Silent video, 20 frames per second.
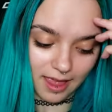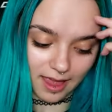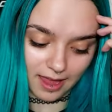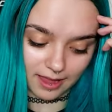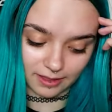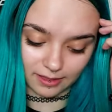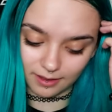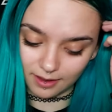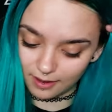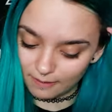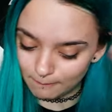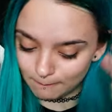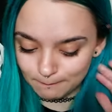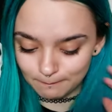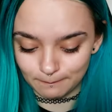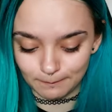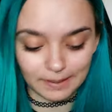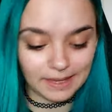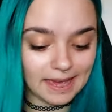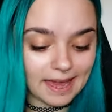And
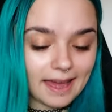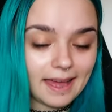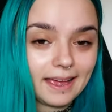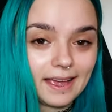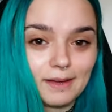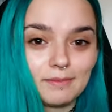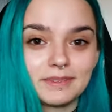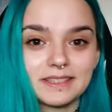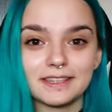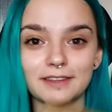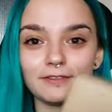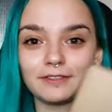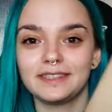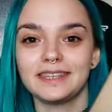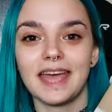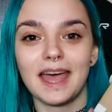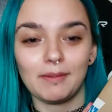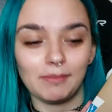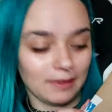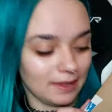um, yeah, I got myself a
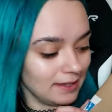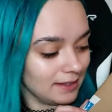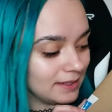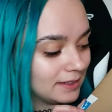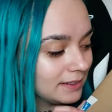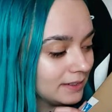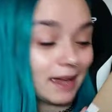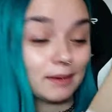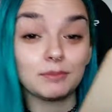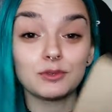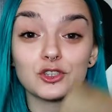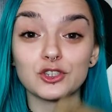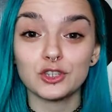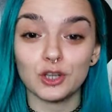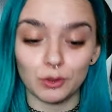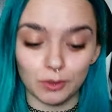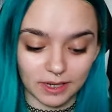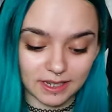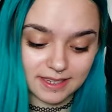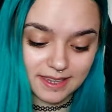tablet. I'm
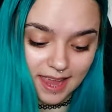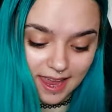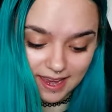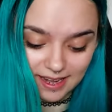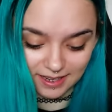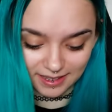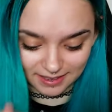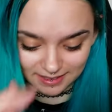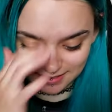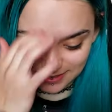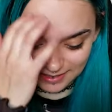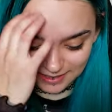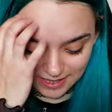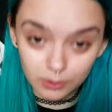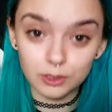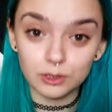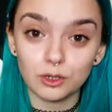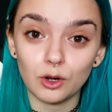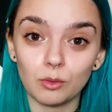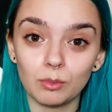so excited.
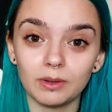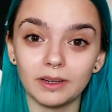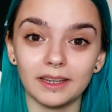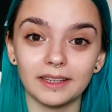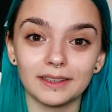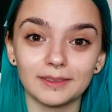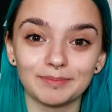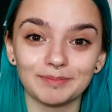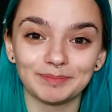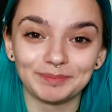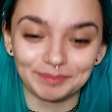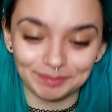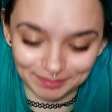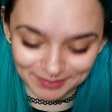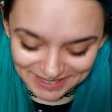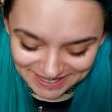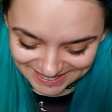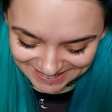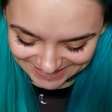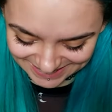We should open it.
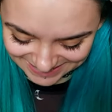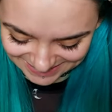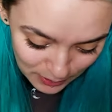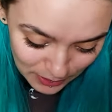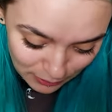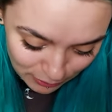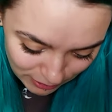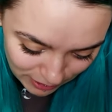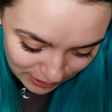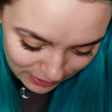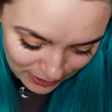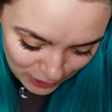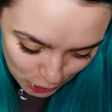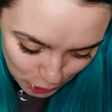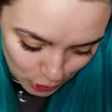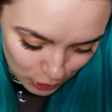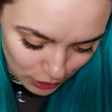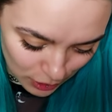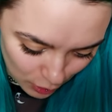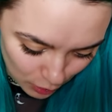We really
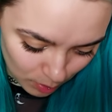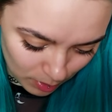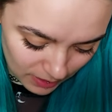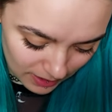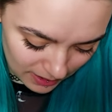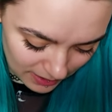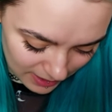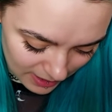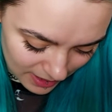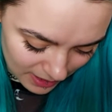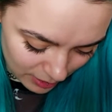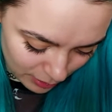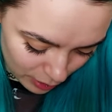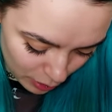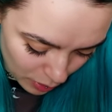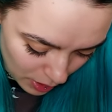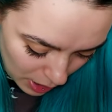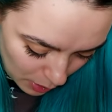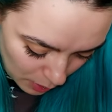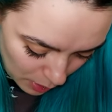should open it. I don't
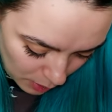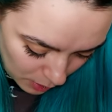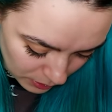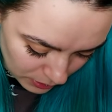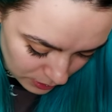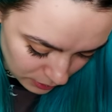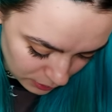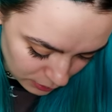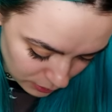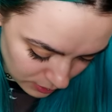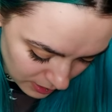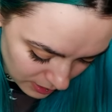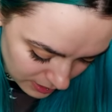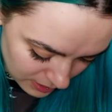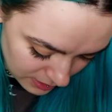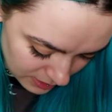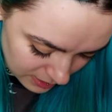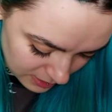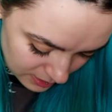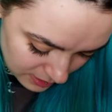know how I want to do
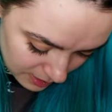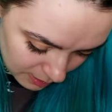this.